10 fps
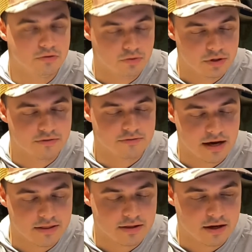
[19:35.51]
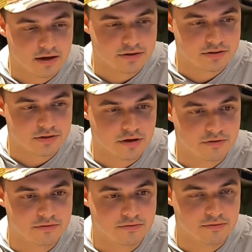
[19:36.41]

you can find that kind of stuff.